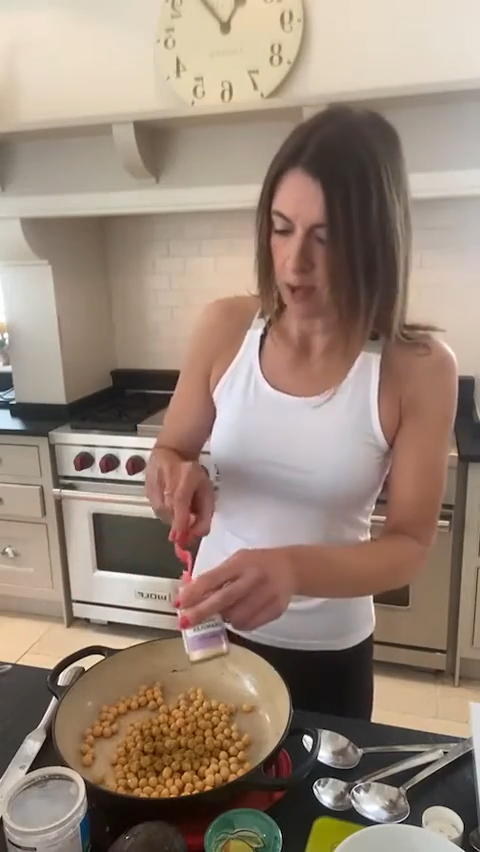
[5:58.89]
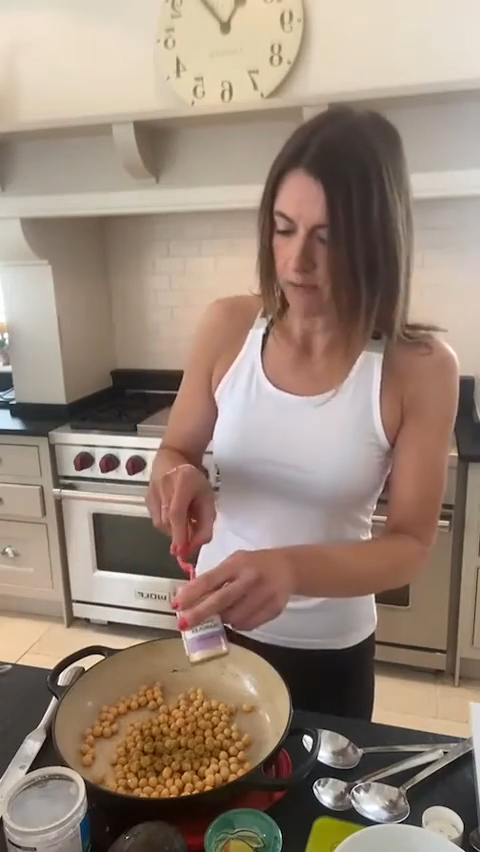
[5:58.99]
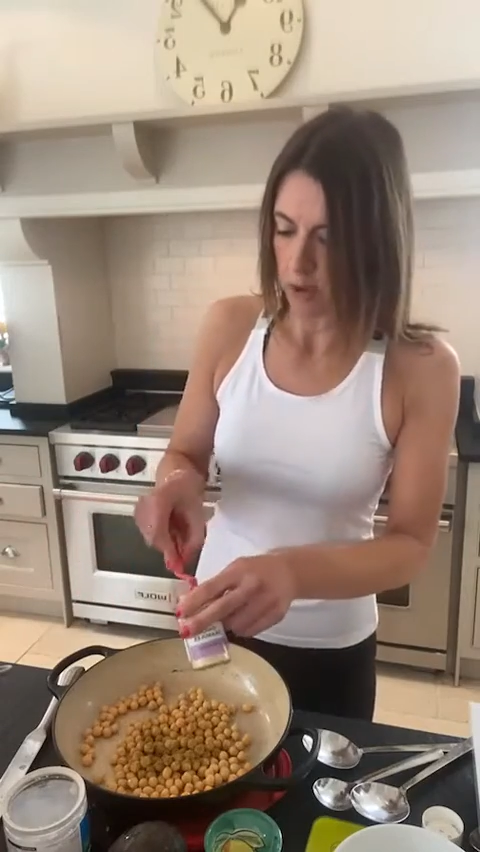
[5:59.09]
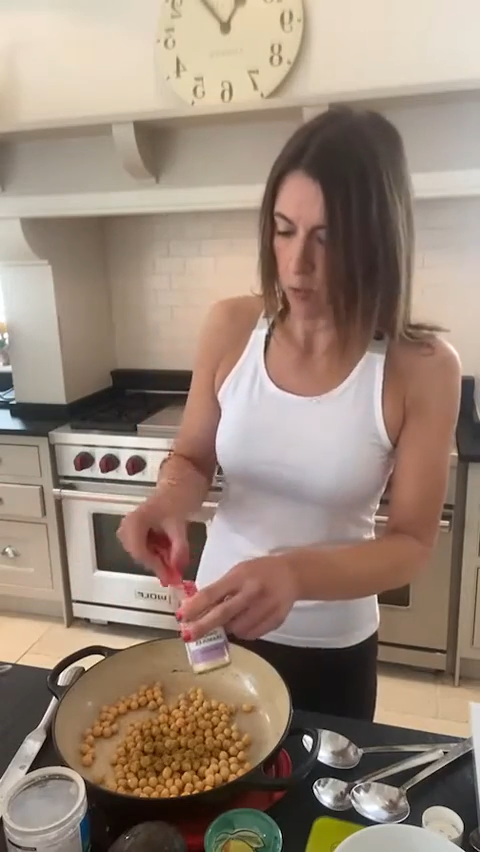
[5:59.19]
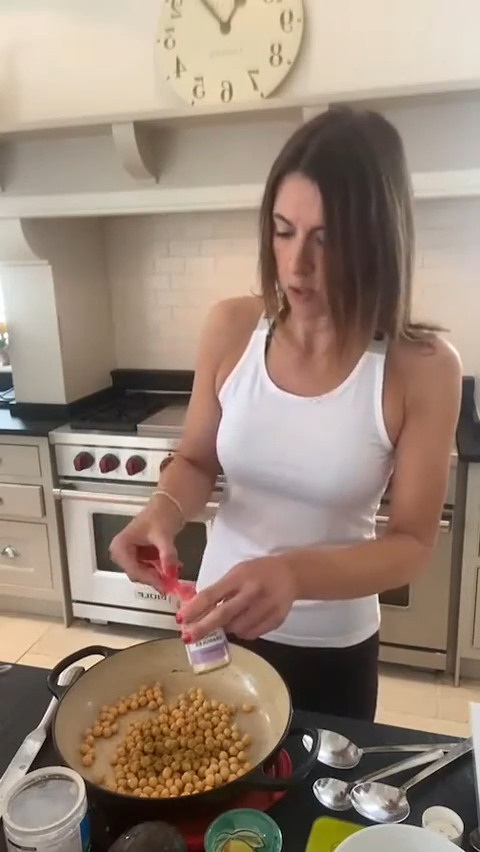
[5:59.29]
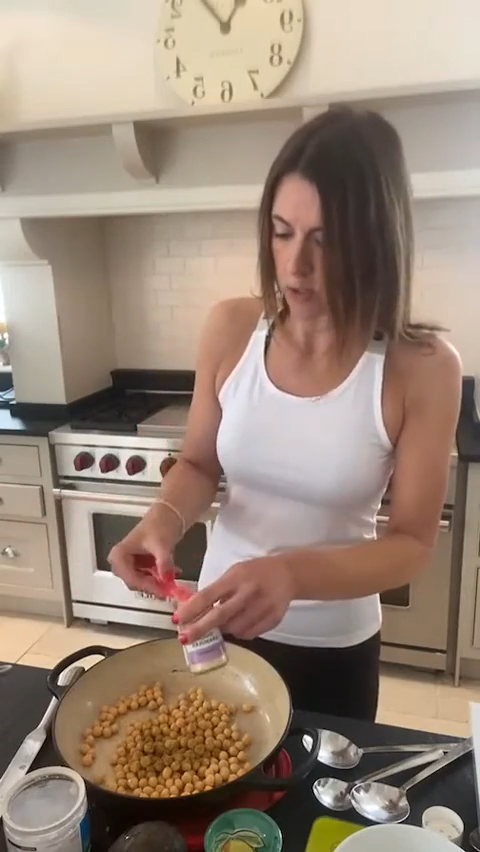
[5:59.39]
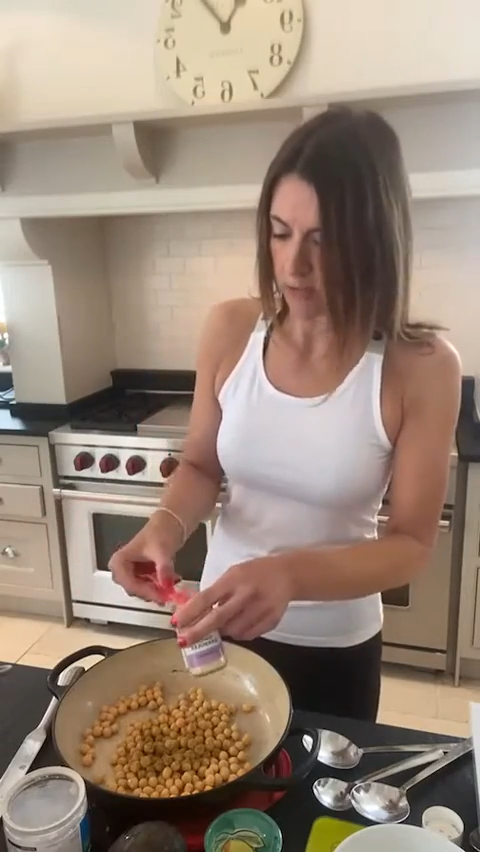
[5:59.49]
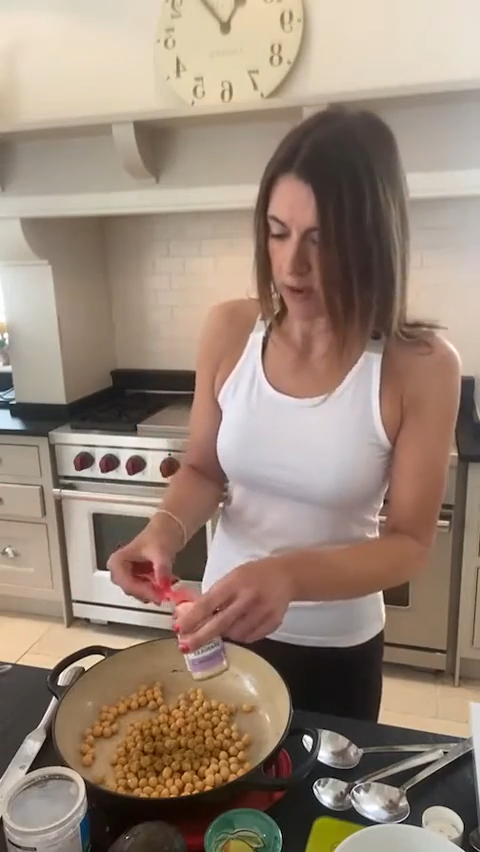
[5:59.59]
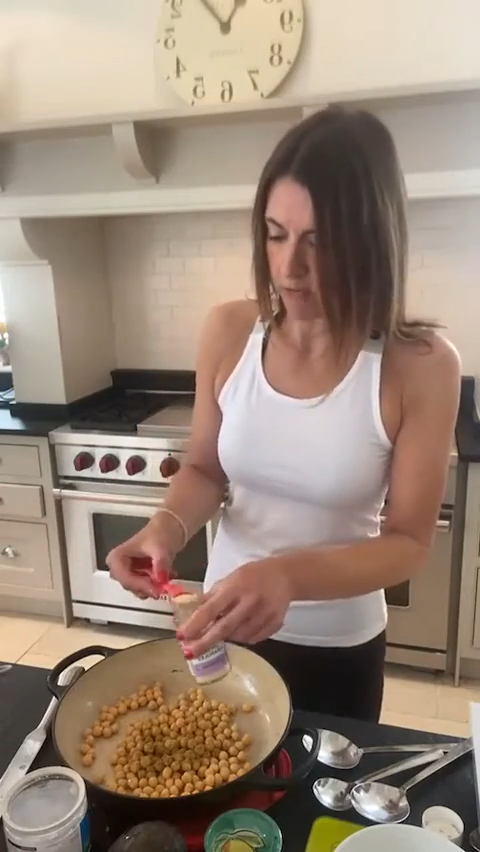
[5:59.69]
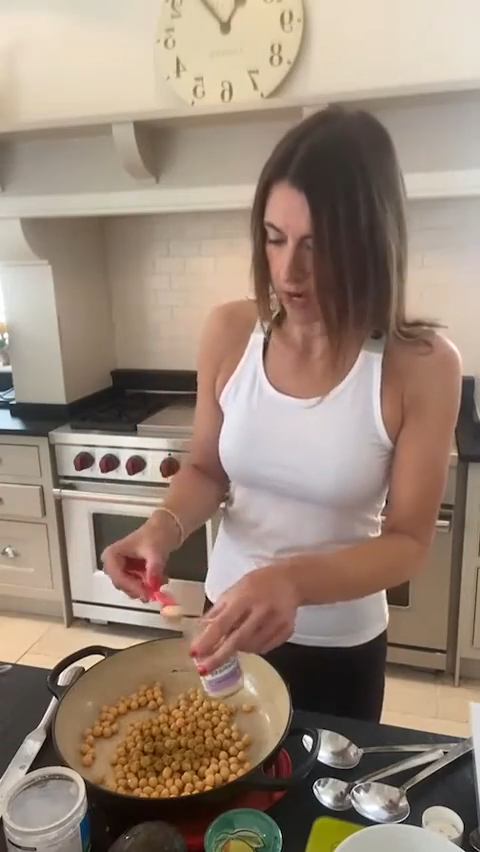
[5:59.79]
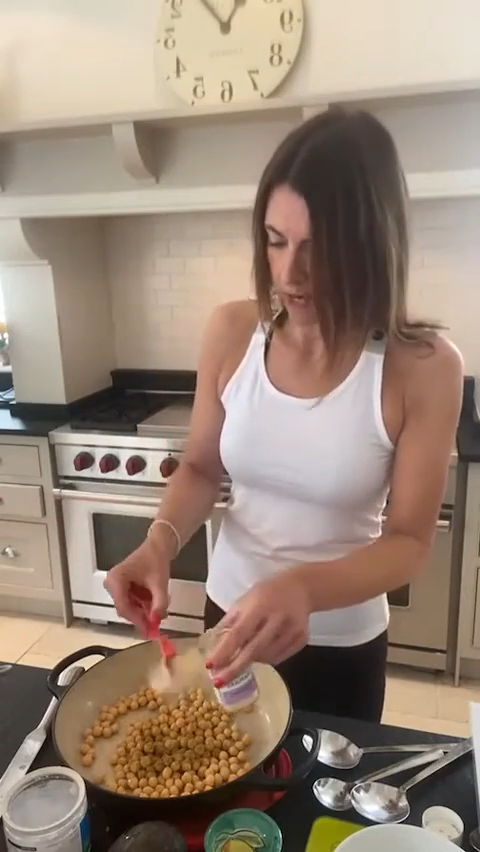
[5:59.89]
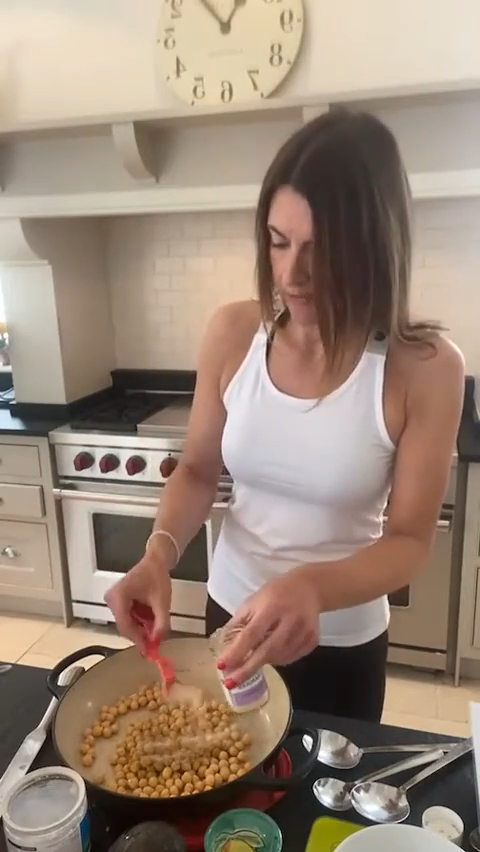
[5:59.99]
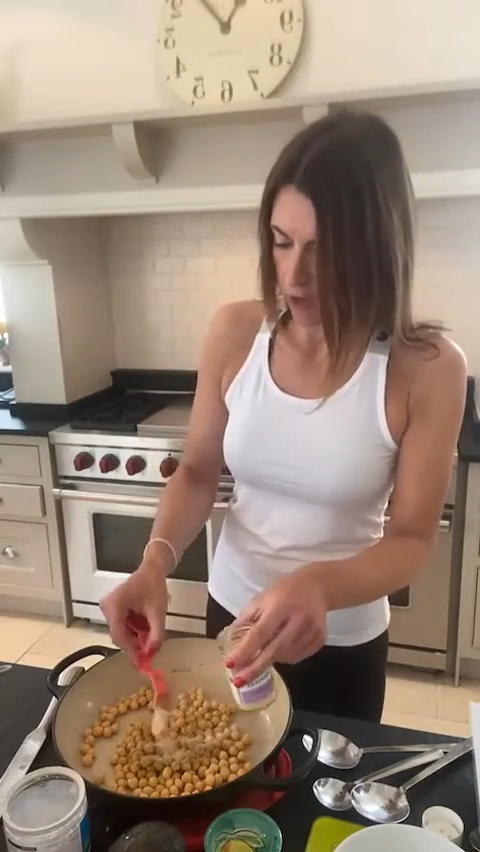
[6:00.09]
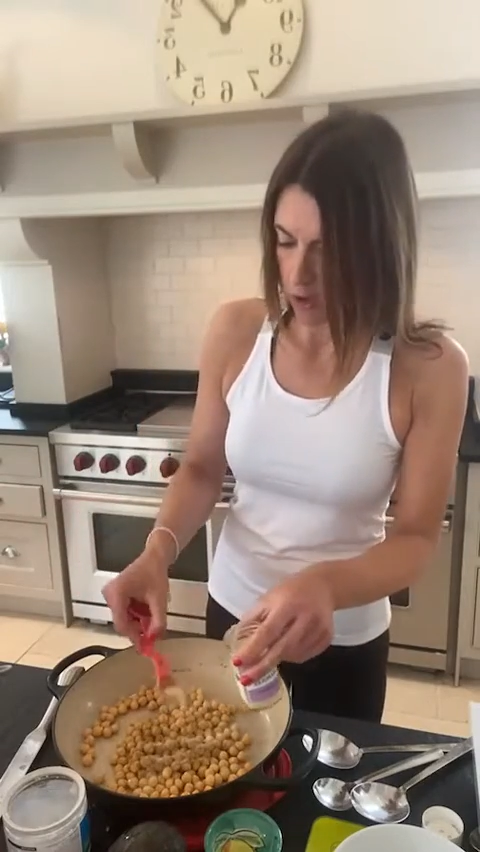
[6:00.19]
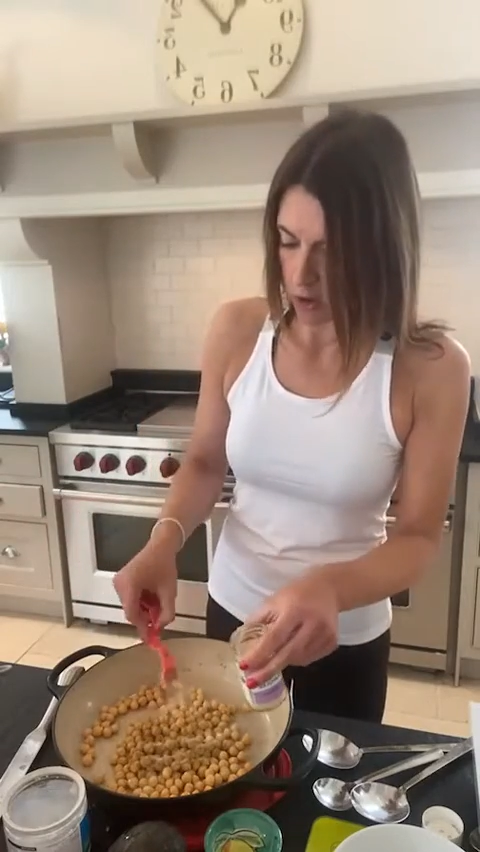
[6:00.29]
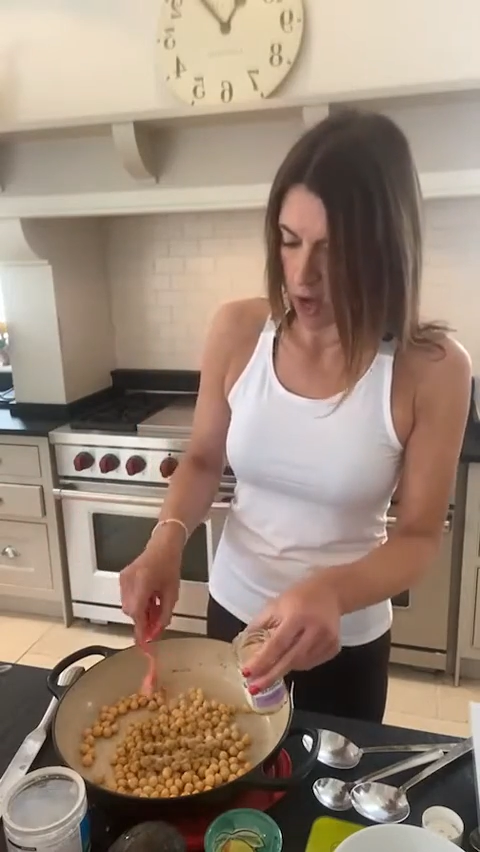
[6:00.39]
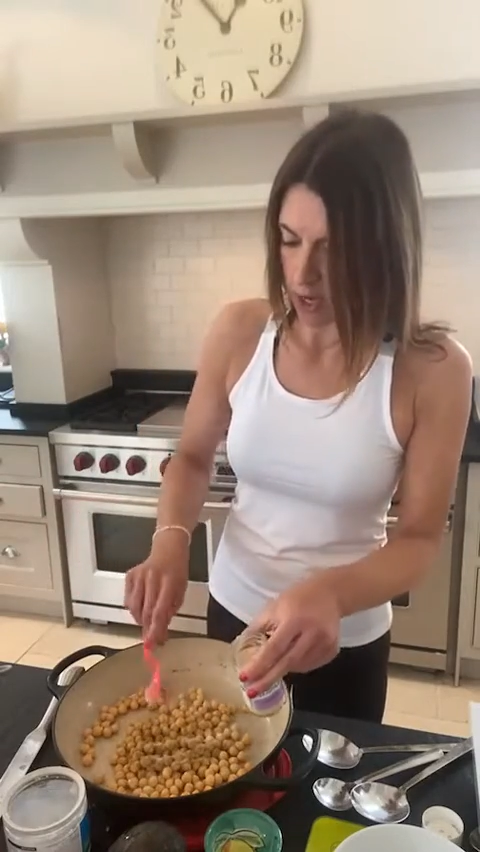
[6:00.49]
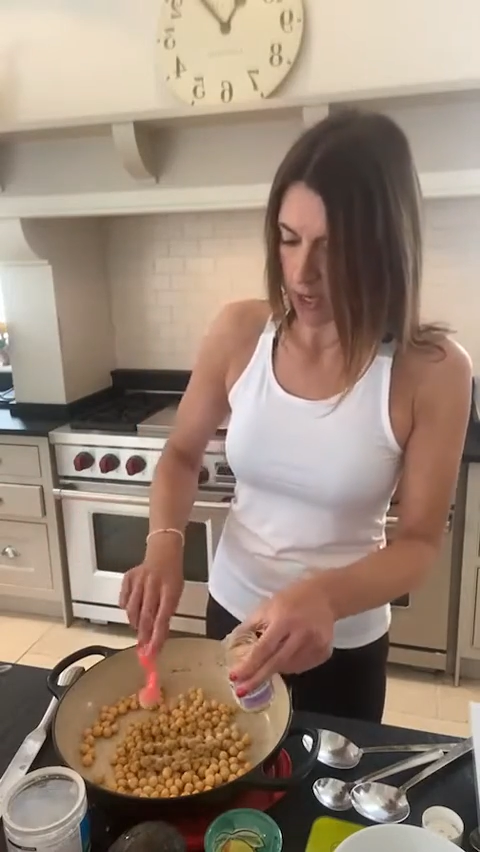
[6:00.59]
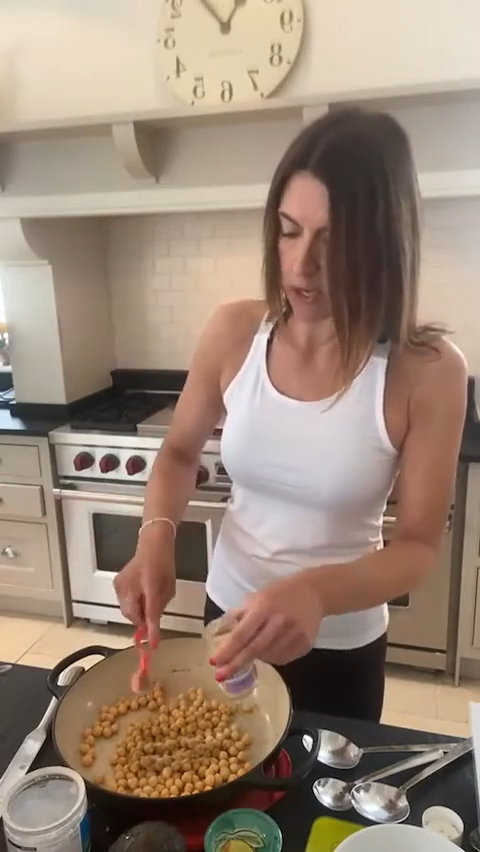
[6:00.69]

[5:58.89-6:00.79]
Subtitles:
If you want, if you've got garlic